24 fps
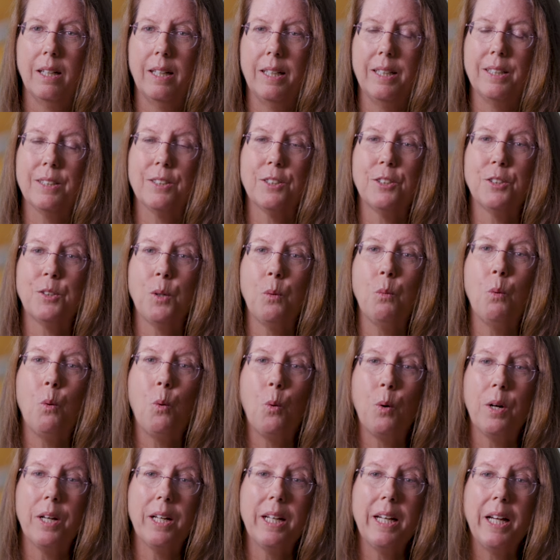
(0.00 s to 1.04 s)
And it's so
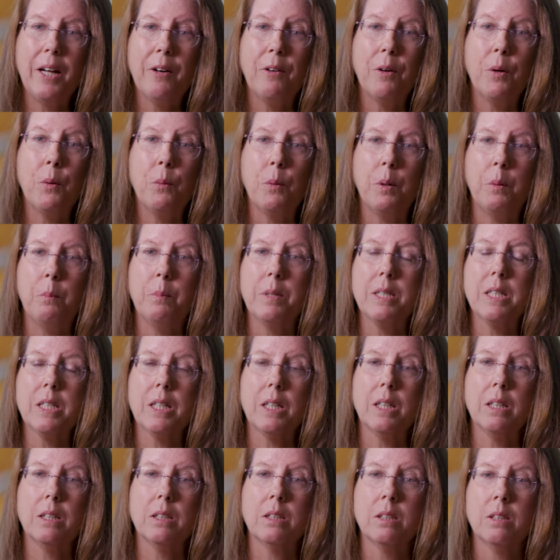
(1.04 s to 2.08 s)
ordinary, we miss
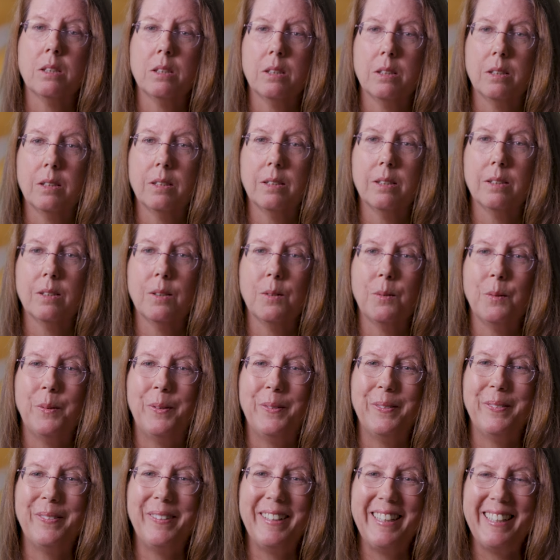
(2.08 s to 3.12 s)
it.
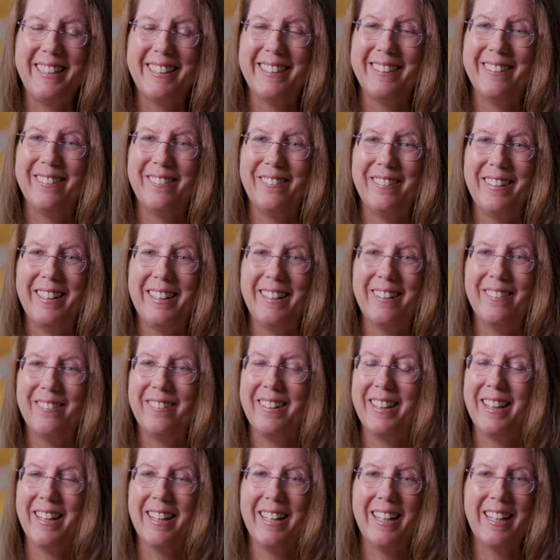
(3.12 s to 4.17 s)

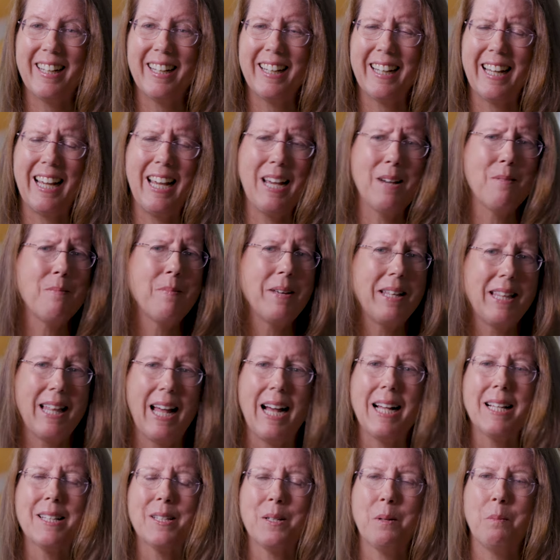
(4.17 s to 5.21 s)
We think it can't be
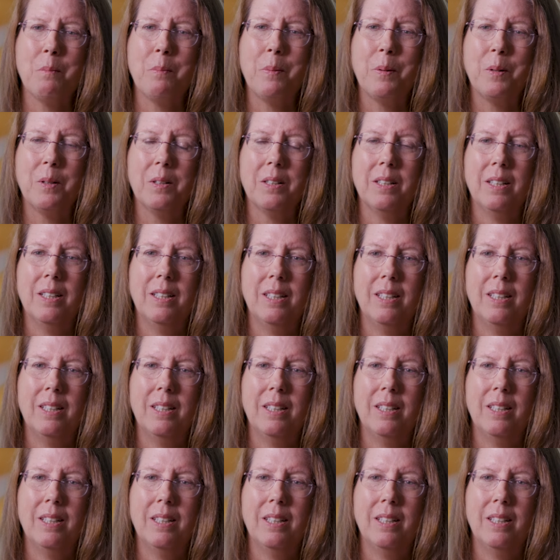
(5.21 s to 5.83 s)
that simple.